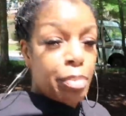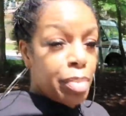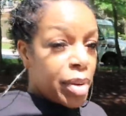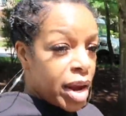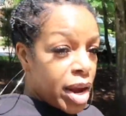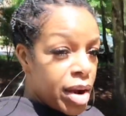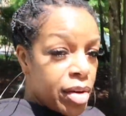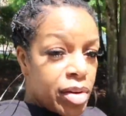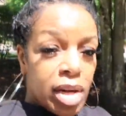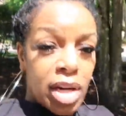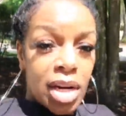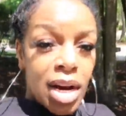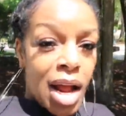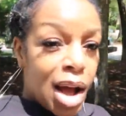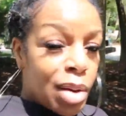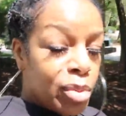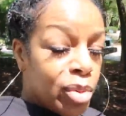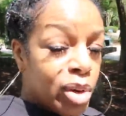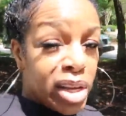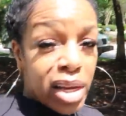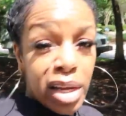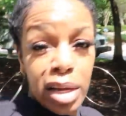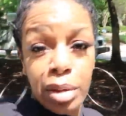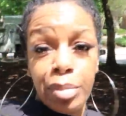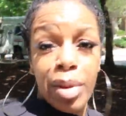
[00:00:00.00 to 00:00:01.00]
a parent and I
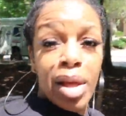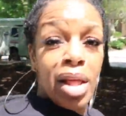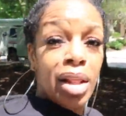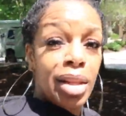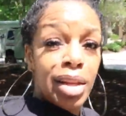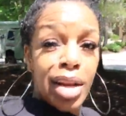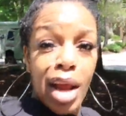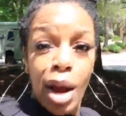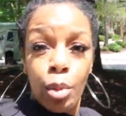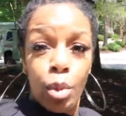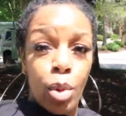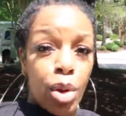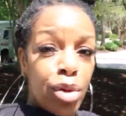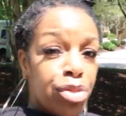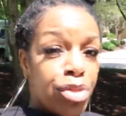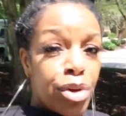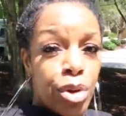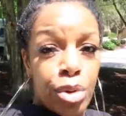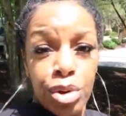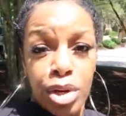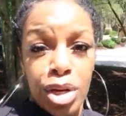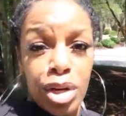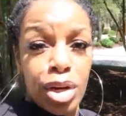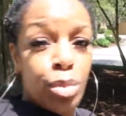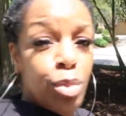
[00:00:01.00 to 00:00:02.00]
were emailing at
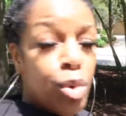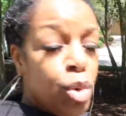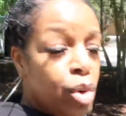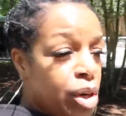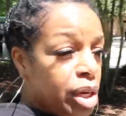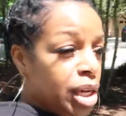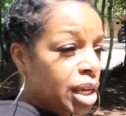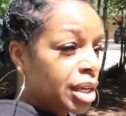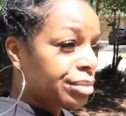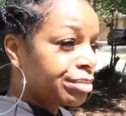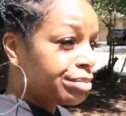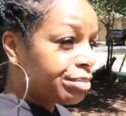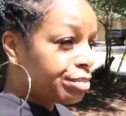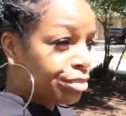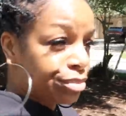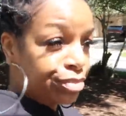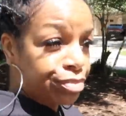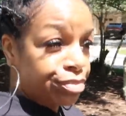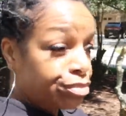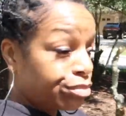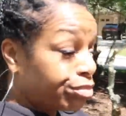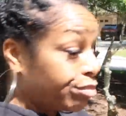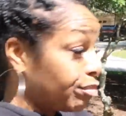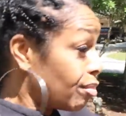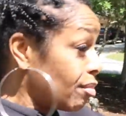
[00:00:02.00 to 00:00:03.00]
1:30 in the morning.
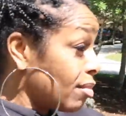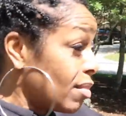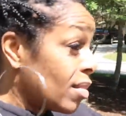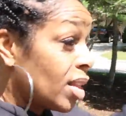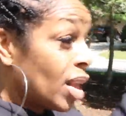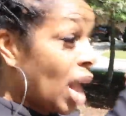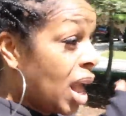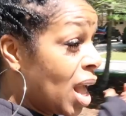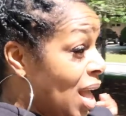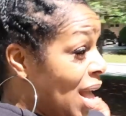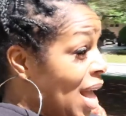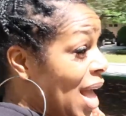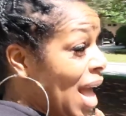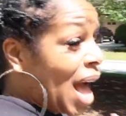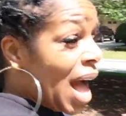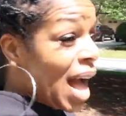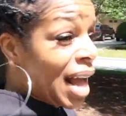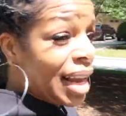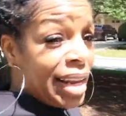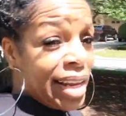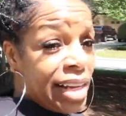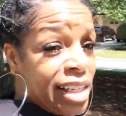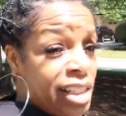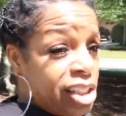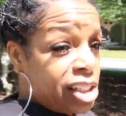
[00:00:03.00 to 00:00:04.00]

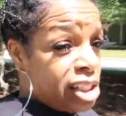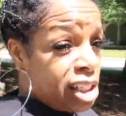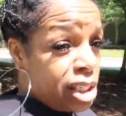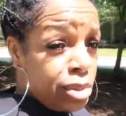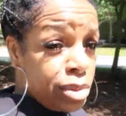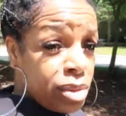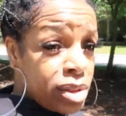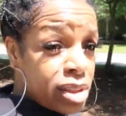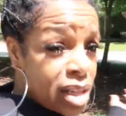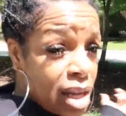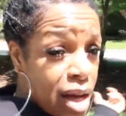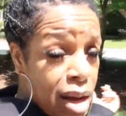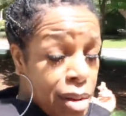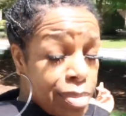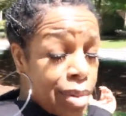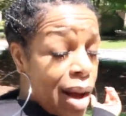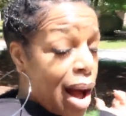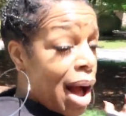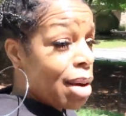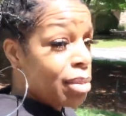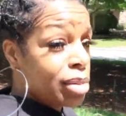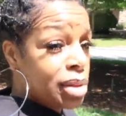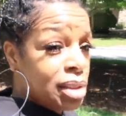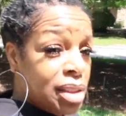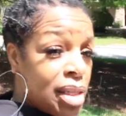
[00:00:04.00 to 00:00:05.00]
I guess she was up,
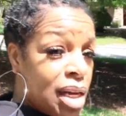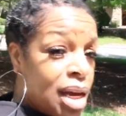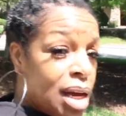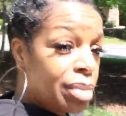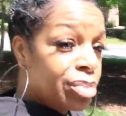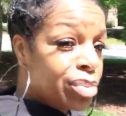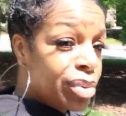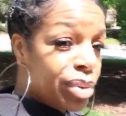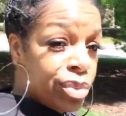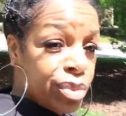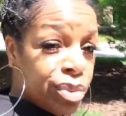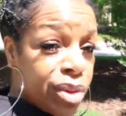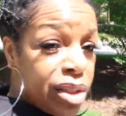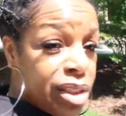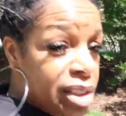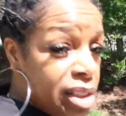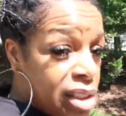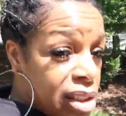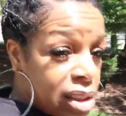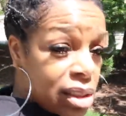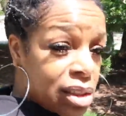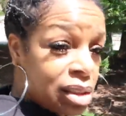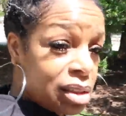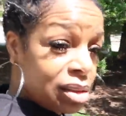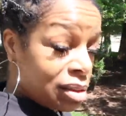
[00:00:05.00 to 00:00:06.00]
I was up, and we
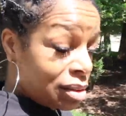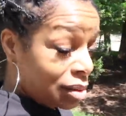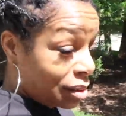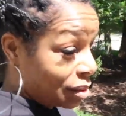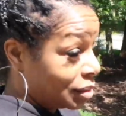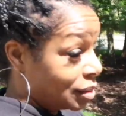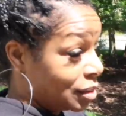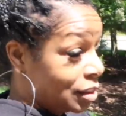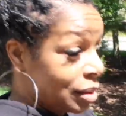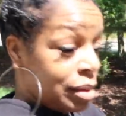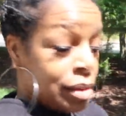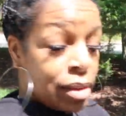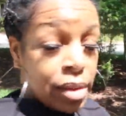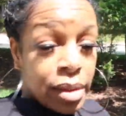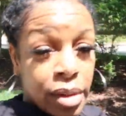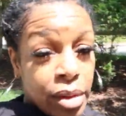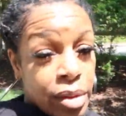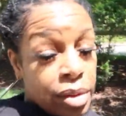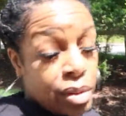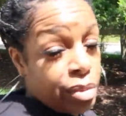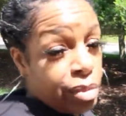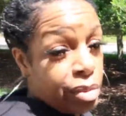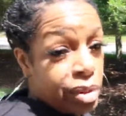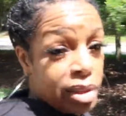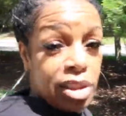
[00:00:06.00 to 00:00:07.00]
just
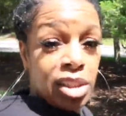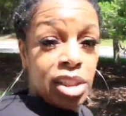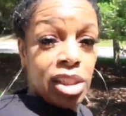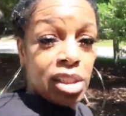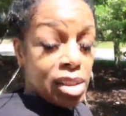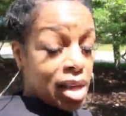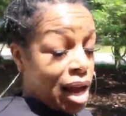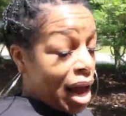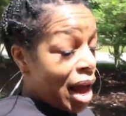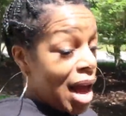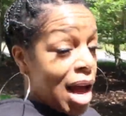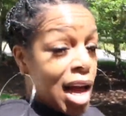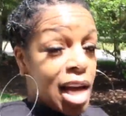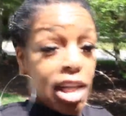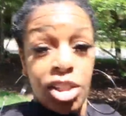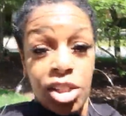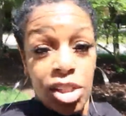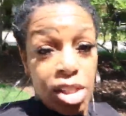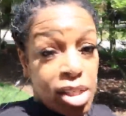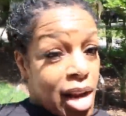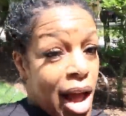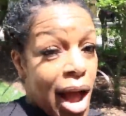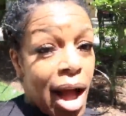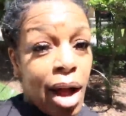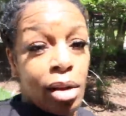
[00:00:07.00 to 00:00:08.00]

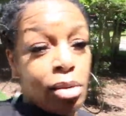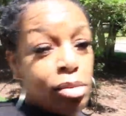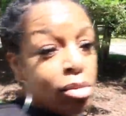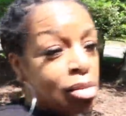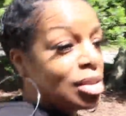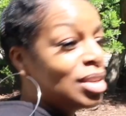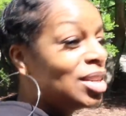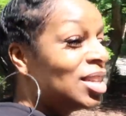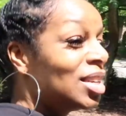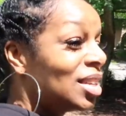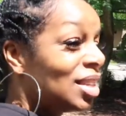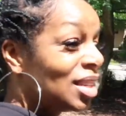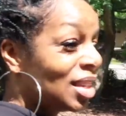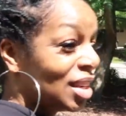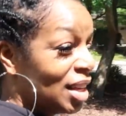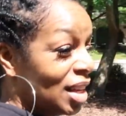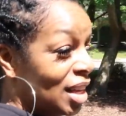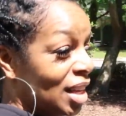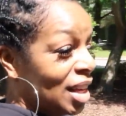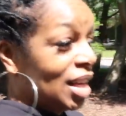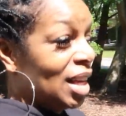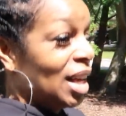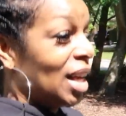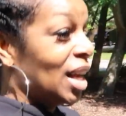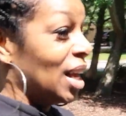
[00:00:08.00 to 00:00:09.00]
hashed it out.
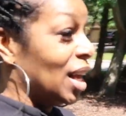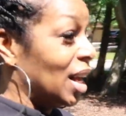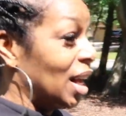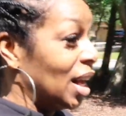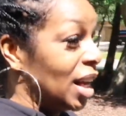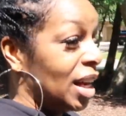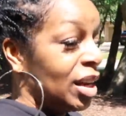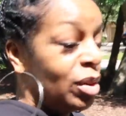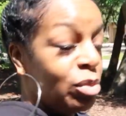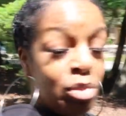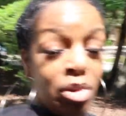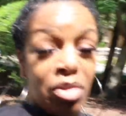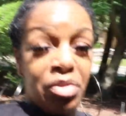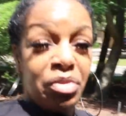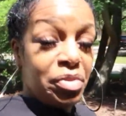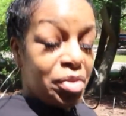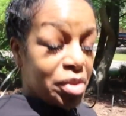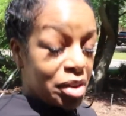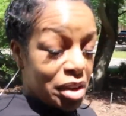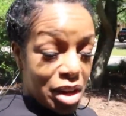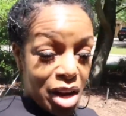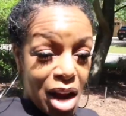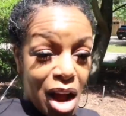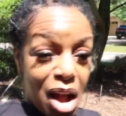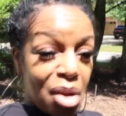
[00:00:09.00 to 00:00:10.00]
And we
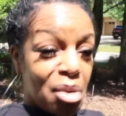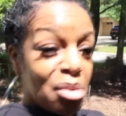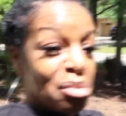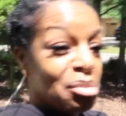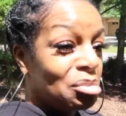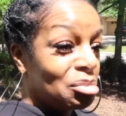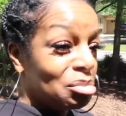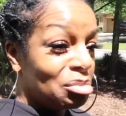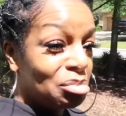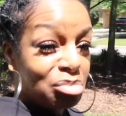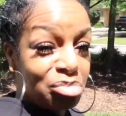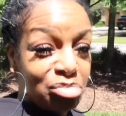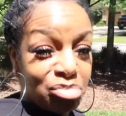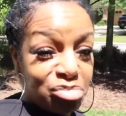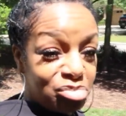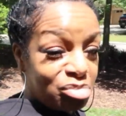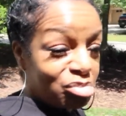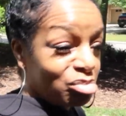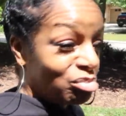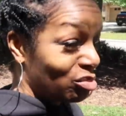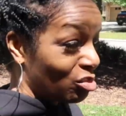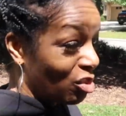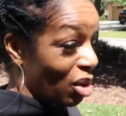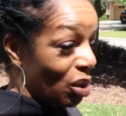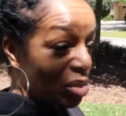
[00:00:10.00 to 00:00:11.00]
figured out
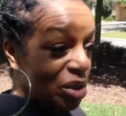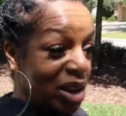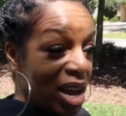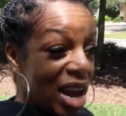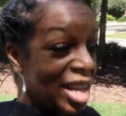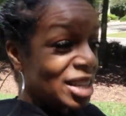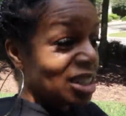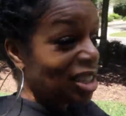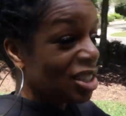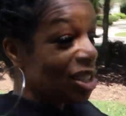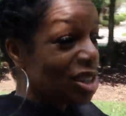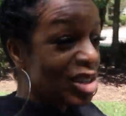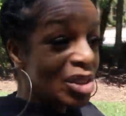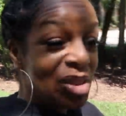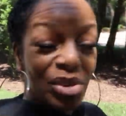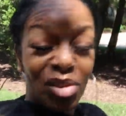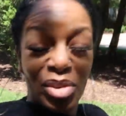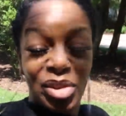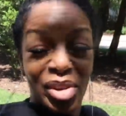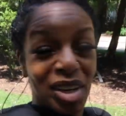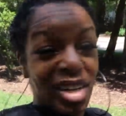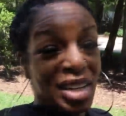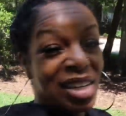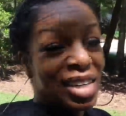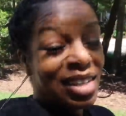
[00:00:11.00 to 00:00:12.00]
what we had to
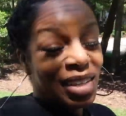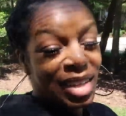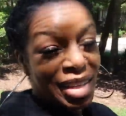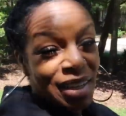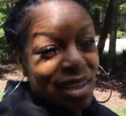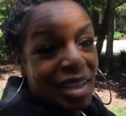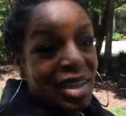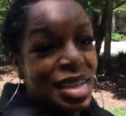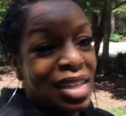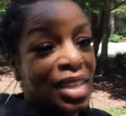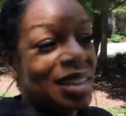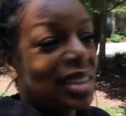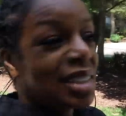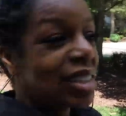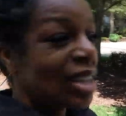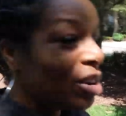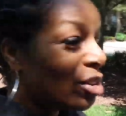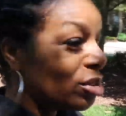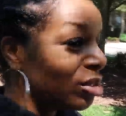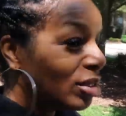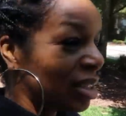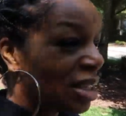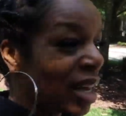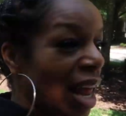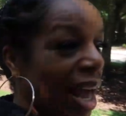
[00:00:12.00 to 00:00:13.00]
do.
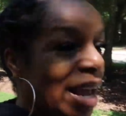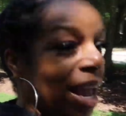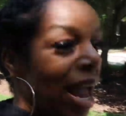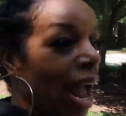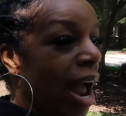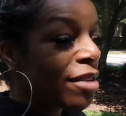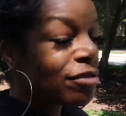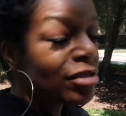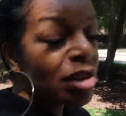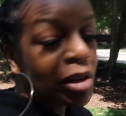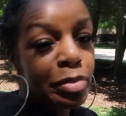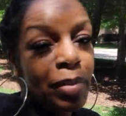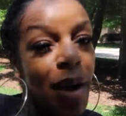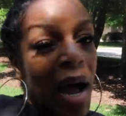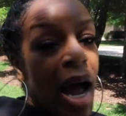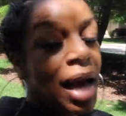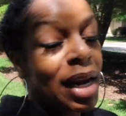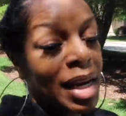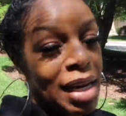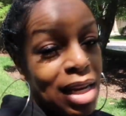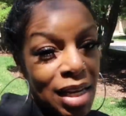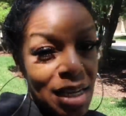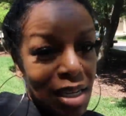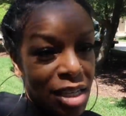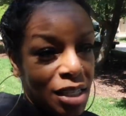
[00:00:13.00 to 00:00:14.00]
So it's like
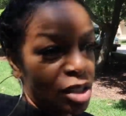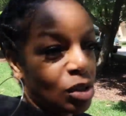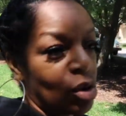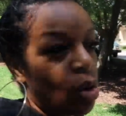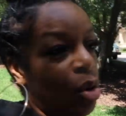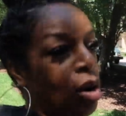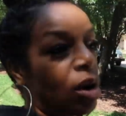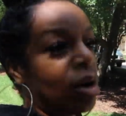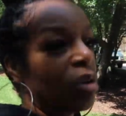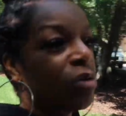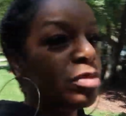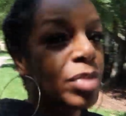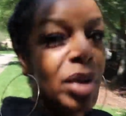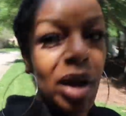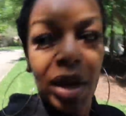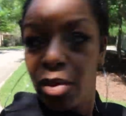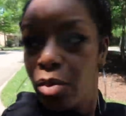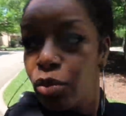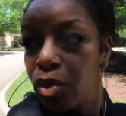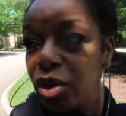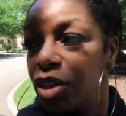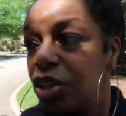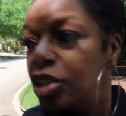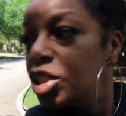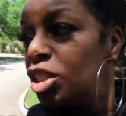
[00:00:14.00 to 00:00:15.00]
everybody is off,
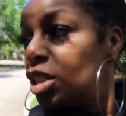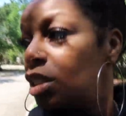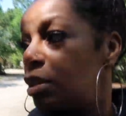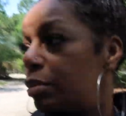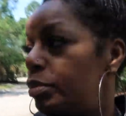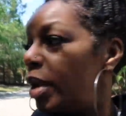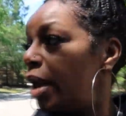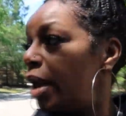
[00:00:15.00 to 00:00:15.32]
but we're just